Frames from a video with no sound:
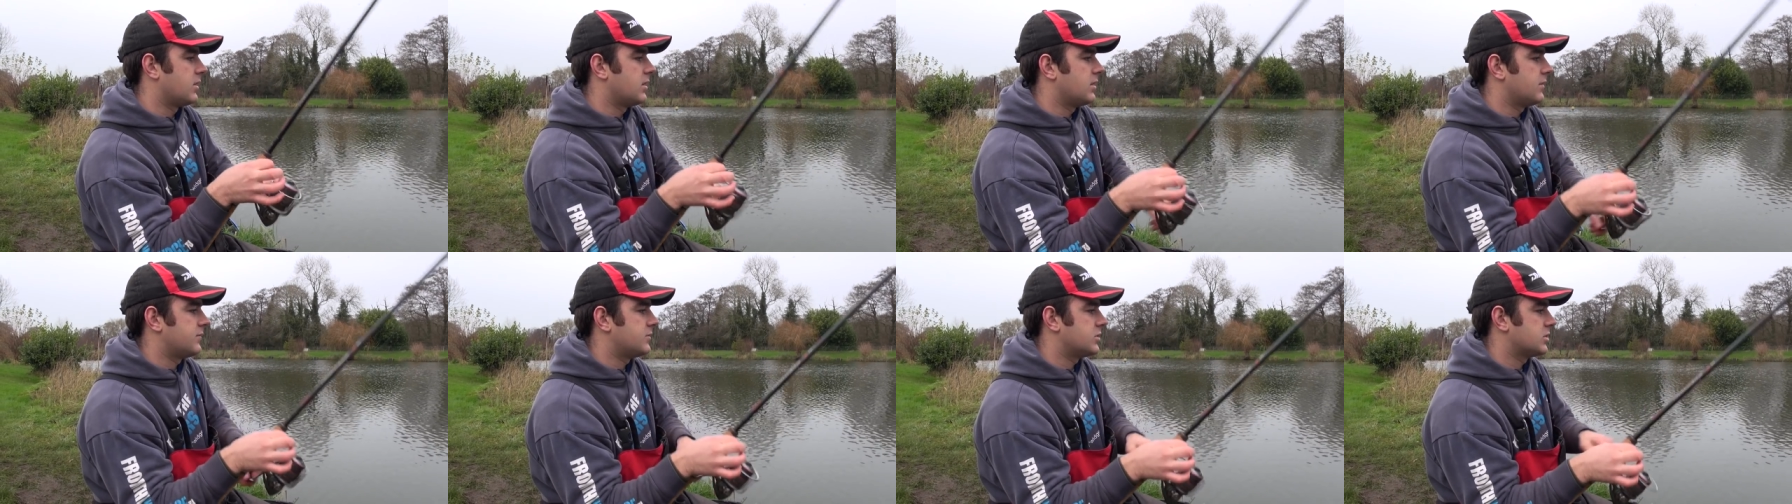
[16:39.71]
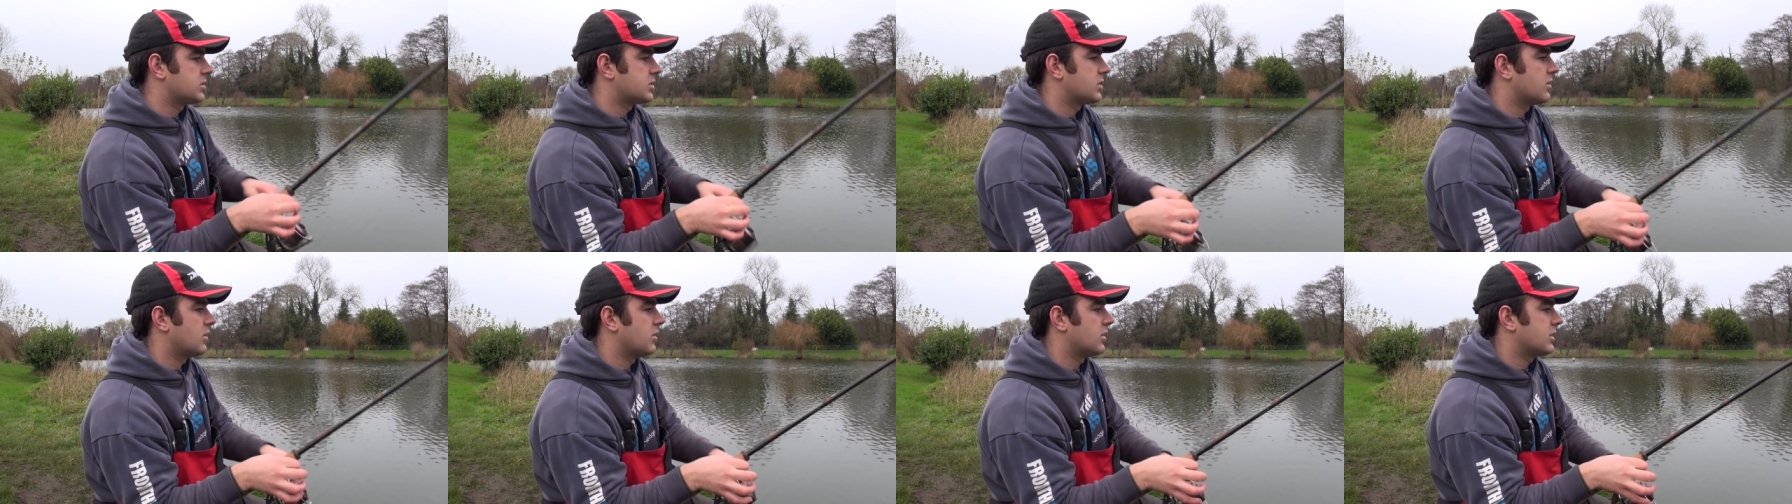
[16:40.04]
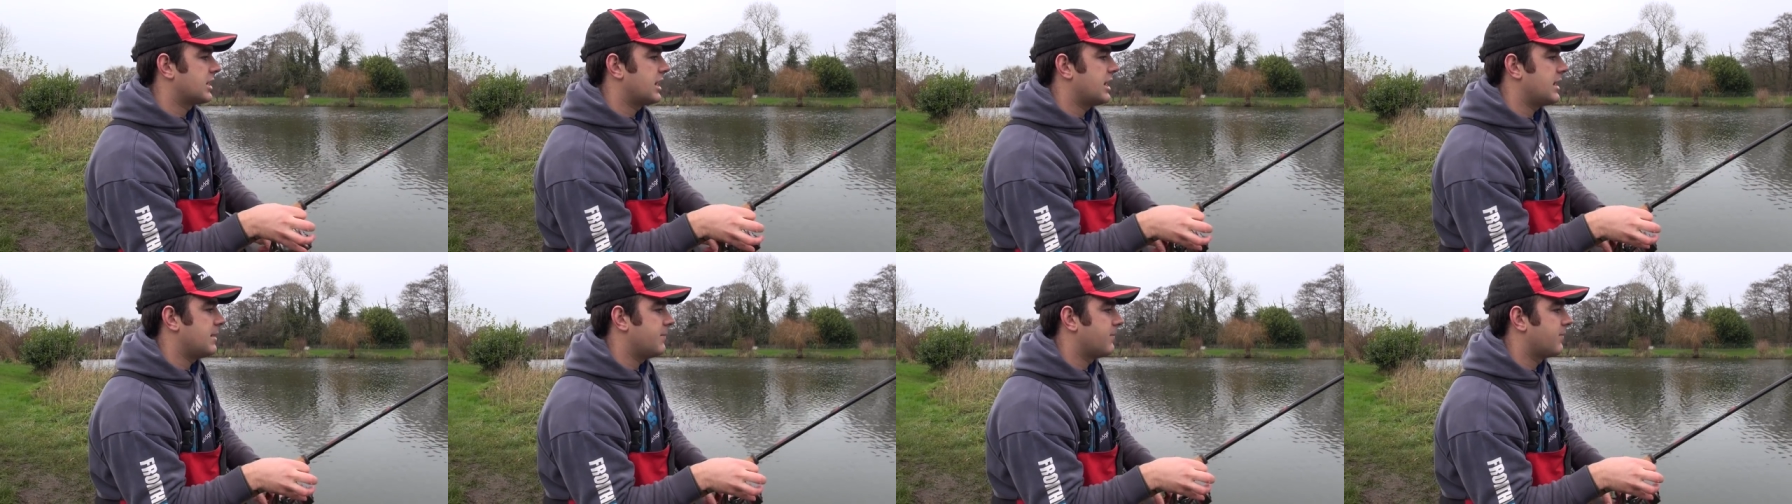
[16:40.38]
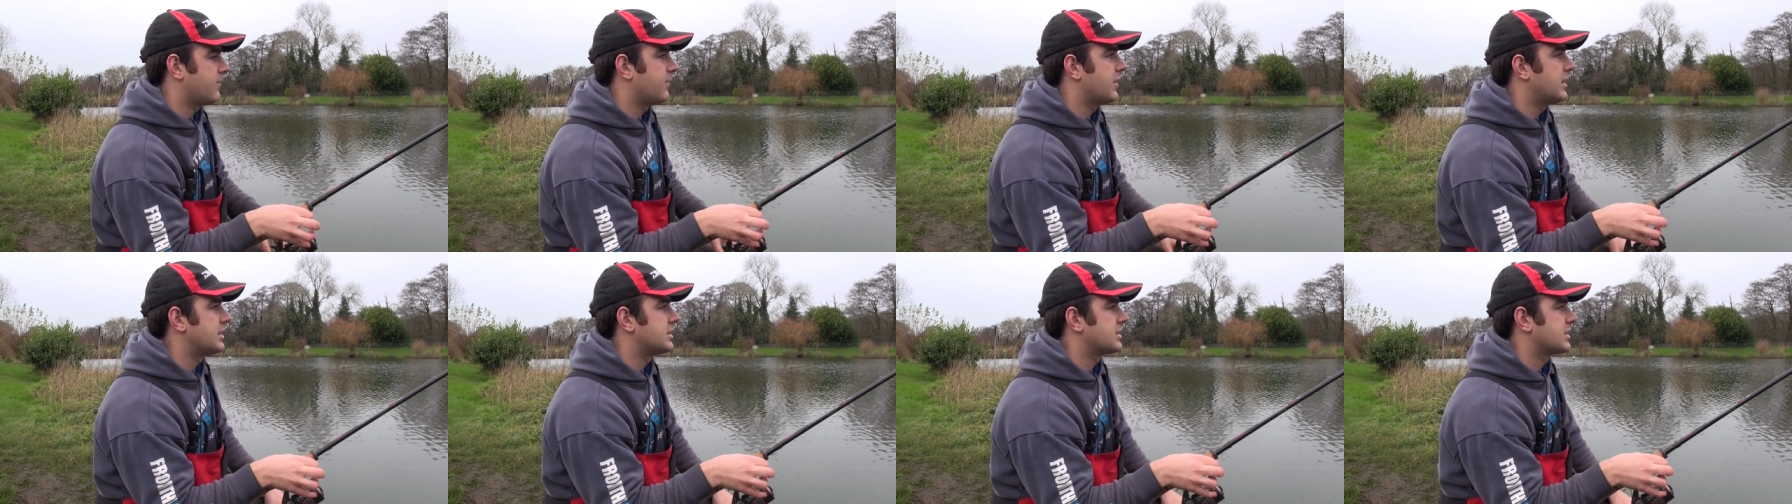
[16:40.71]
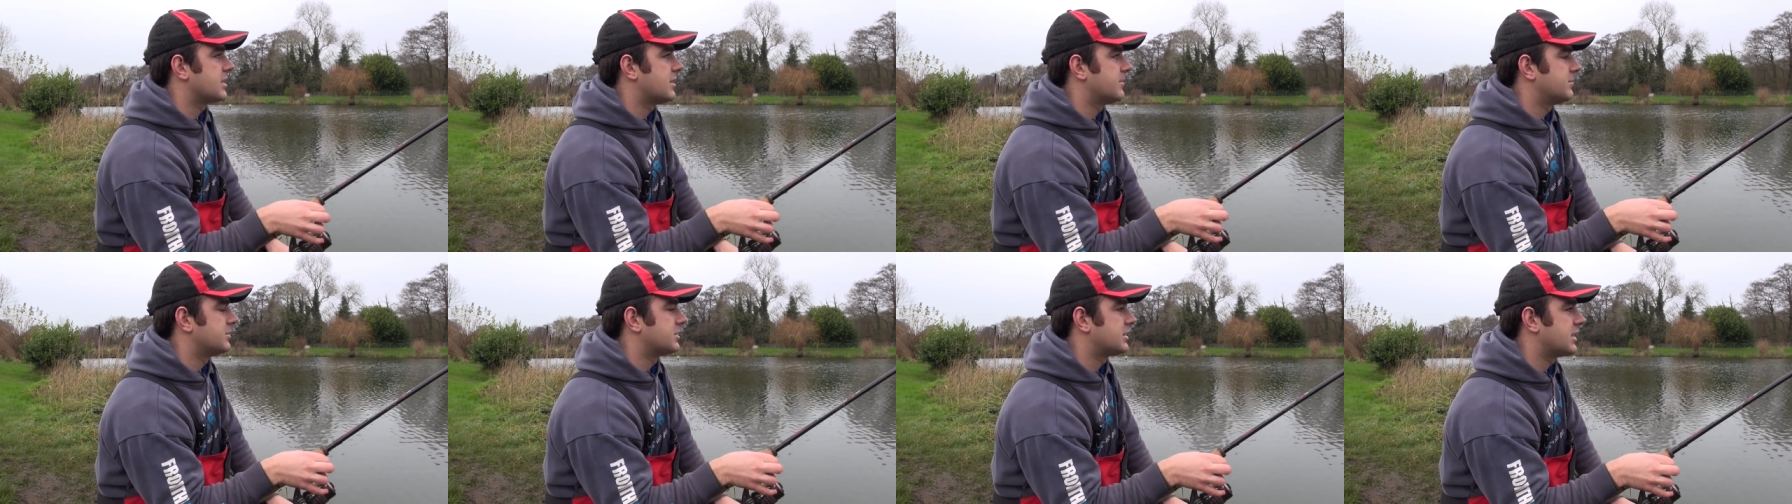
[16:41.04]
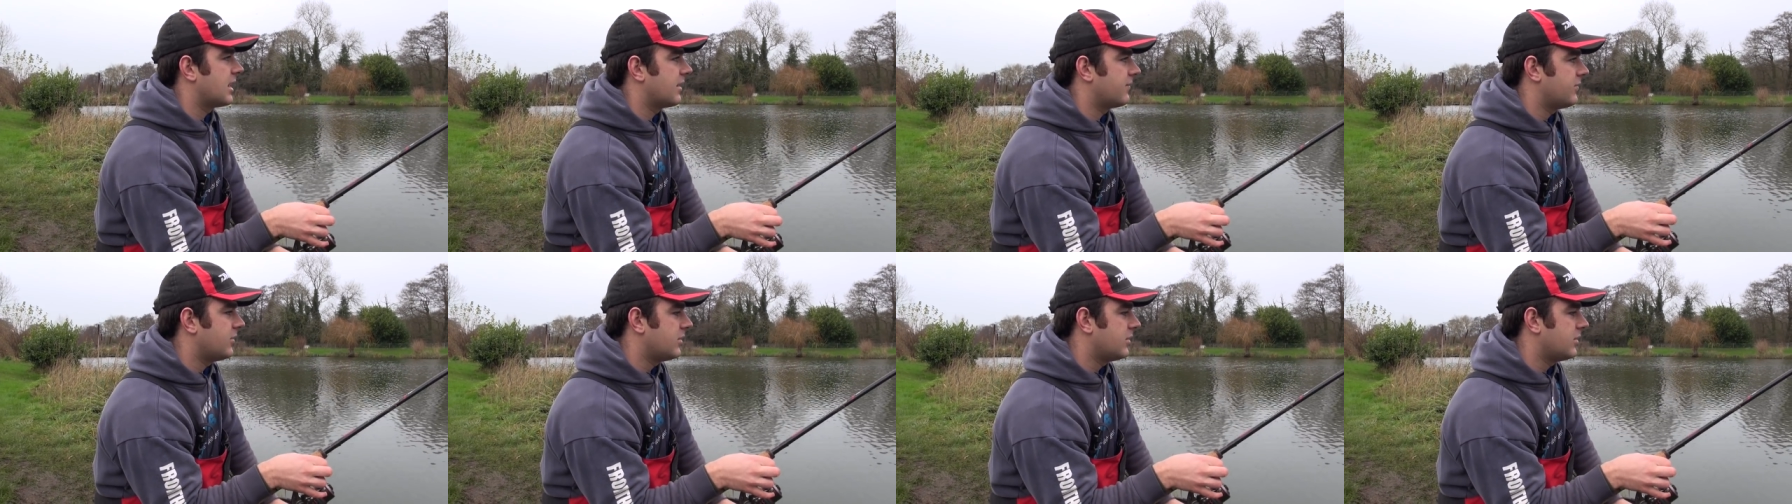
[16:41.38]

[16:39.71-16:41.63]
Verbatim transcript: You've just got to keep fish coming to net.